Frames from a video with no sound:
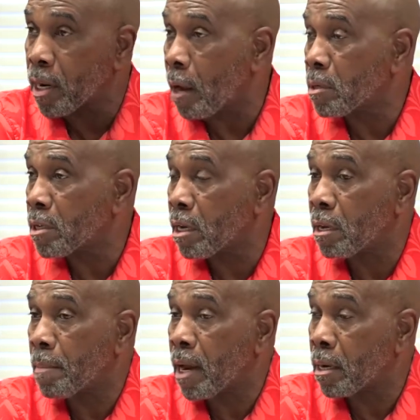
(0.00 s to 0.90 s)
I was telling
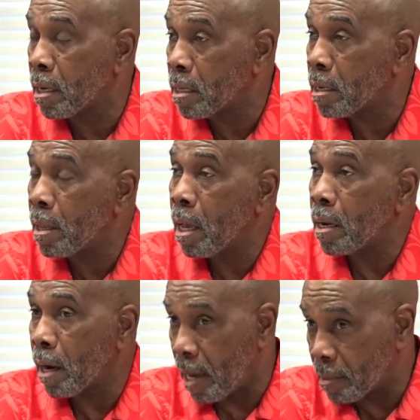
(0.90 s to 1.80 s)
you about another
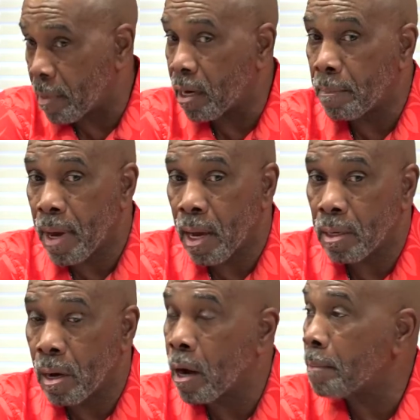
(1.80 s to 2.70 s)
classmate of mine,
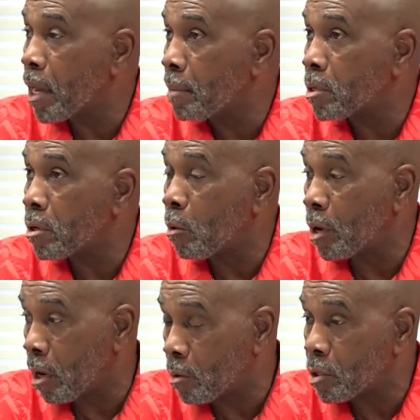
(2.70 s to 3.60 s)
Don Babers, who
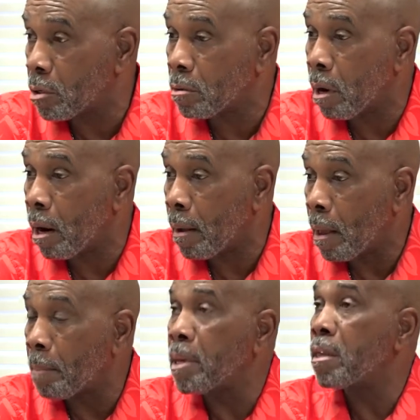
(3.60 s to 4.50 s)
went on to
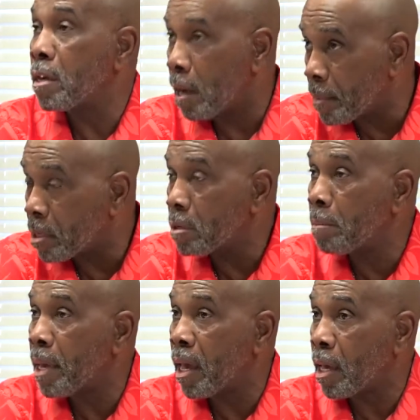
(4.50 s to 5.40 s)
be the #2
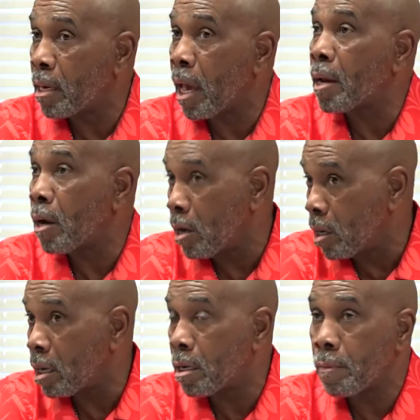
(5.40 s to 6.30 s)
man at
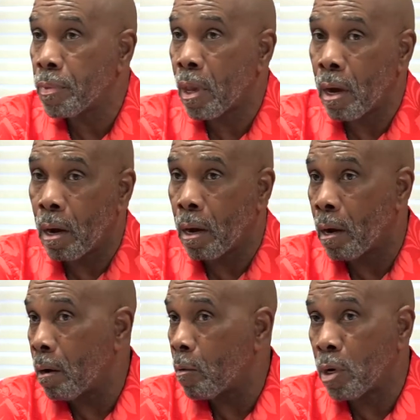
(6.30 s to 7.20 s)
HUD
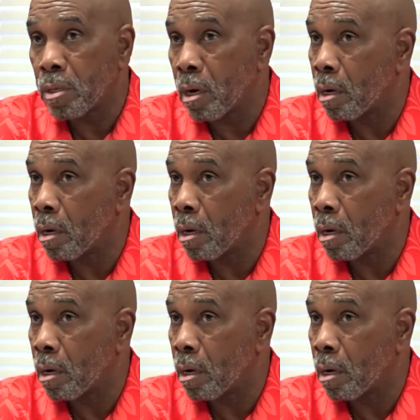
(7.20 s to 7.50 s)
with,